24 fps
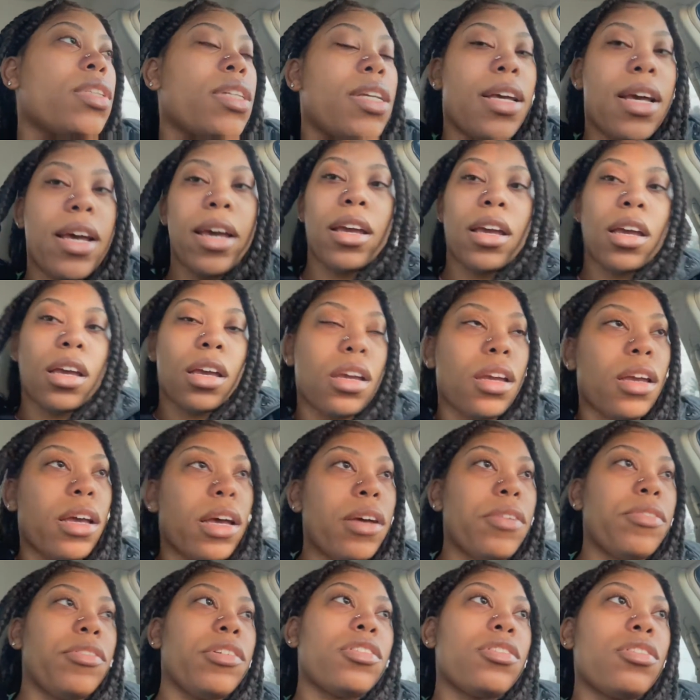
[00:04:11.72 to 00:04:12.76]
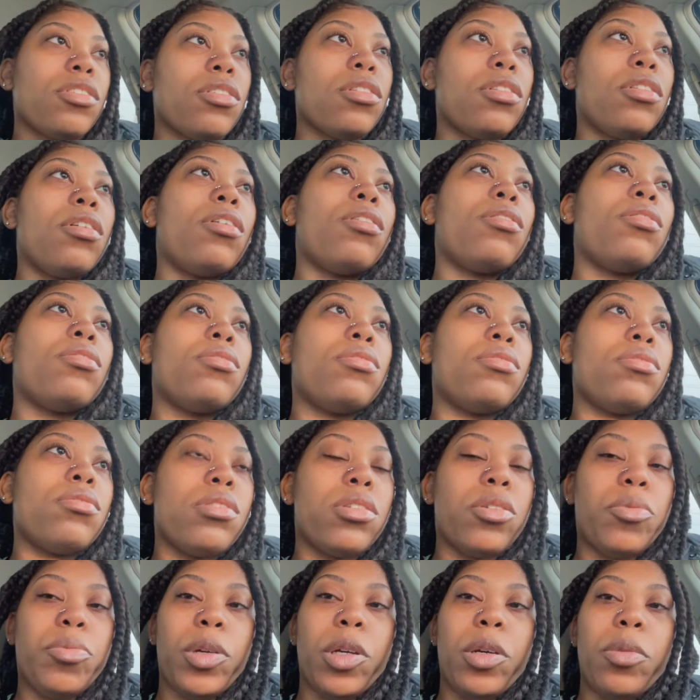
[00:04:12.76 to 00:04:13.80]
I hate having to go
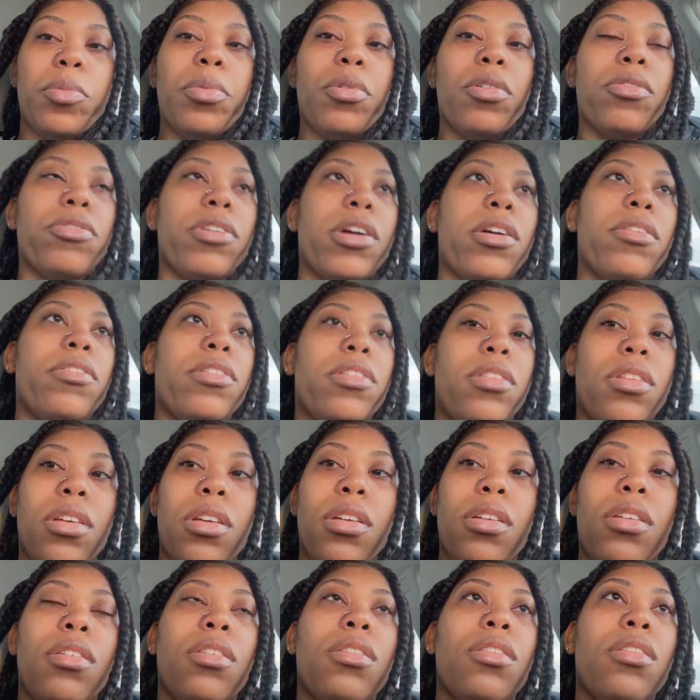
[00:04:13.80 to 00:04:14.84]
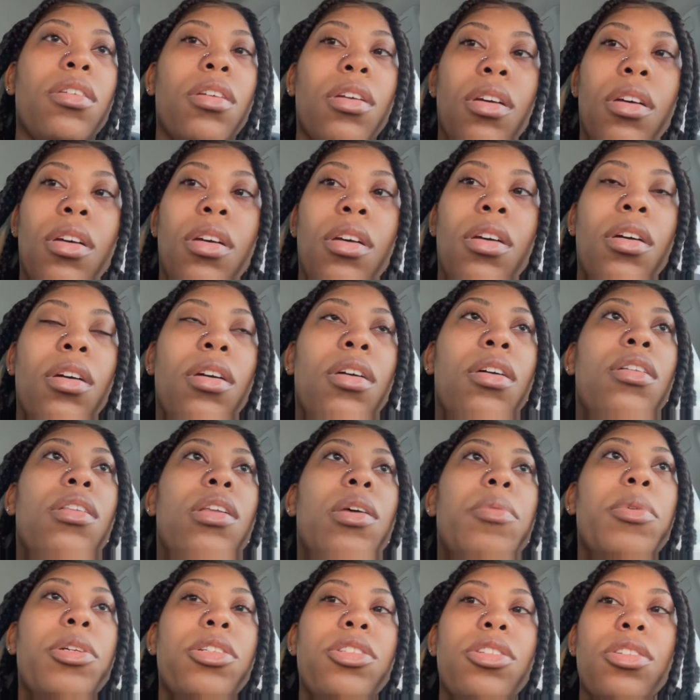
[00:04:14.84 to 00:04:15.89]
to people for everything.
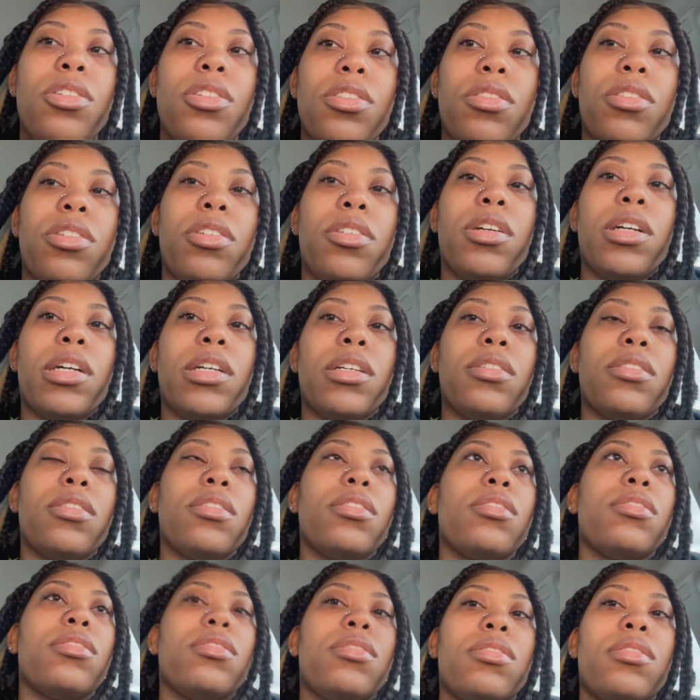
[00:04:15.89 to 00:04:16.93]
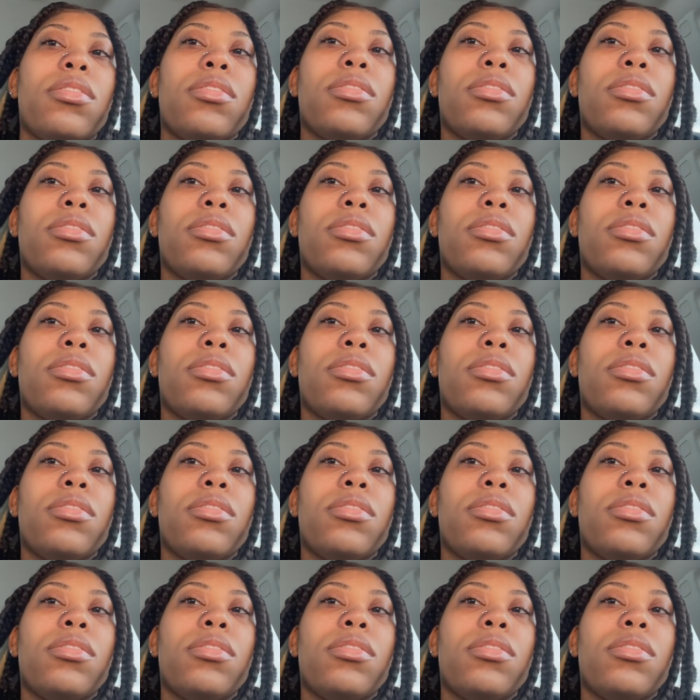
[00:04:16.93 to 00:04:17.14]
Let me just show you guys this.